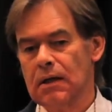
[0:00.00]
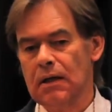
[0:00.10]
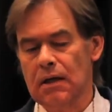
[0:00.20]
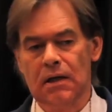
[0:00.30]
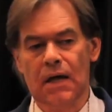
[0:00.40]

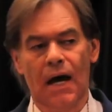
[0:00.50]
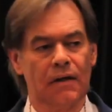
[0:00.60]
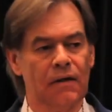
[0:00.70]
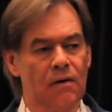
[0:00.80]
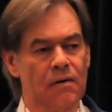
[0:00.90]
Yeah,
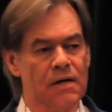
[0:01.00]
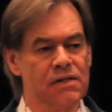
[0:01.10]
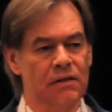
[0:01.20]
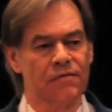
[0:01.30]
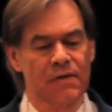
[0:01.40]
there is a
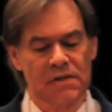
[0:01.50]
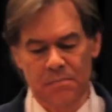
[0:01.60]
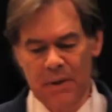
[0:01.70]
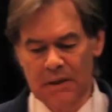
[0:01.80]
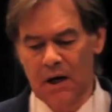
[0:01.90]
difference,
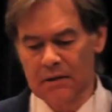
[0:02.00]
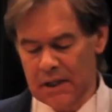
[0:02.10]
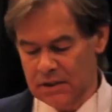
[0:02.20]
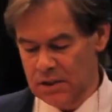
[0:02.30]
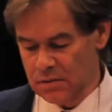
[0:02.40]
but not
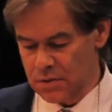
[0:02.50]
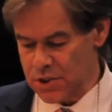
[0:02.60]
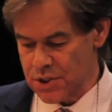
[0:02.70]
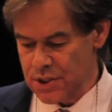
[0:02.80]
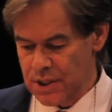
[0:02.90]
that
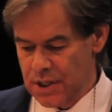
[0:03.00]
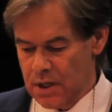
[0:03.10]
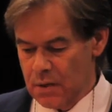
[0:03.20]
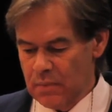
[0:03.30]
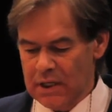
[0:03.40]
huge.
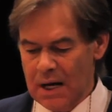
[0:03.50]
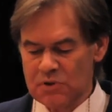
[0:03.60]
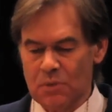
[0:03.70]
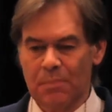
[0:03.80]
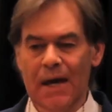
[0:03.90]
When it comes
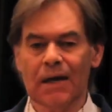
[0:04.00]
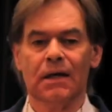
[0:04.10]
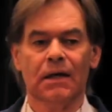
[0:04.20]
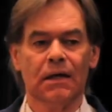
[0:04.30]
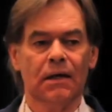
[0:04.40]
to
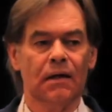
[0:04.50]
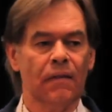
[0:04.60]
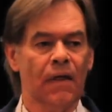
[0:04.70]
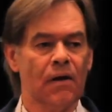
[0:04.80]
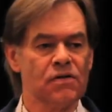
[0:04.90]
banking,
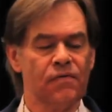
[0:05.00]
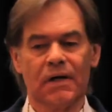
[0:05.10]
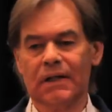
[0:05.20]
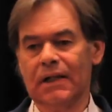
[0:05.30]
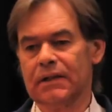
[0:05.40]
there is
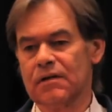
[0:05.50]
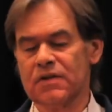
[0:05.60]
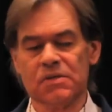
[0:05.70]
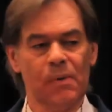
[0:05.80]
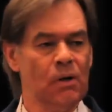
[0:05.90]
very little
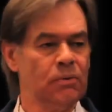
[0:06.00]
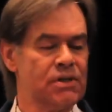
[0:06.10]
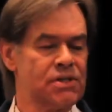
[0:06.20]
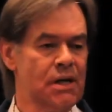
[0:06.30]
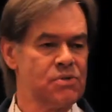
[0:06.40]
difference. We all do the
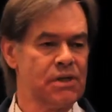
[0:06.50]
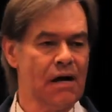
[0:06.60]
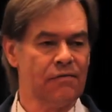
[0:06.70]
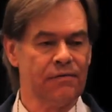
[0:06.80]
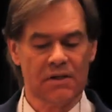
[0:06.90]
same
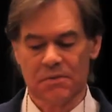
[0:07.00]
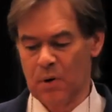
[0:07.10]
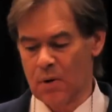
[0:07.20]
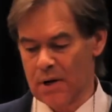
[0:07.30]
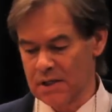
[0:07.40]
stuff. It's
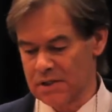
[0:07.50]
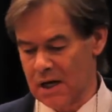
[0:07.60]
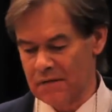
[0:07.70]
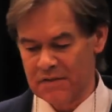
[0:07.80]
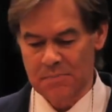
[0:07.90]
boring
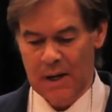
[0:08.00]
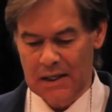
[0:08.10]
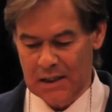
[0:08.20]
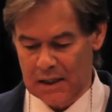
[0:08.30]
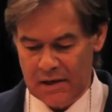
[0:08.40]
stuff. It's
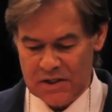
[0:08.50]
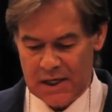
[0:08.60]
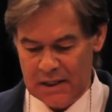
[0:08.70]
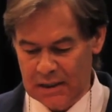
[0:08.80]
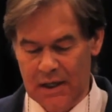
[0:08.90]
banking. How
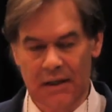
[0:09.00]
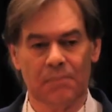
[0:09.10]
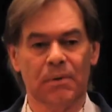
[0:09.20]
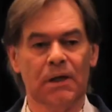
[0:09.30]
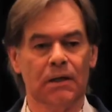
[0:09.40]
exciting can that
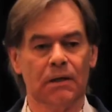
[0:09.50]
be?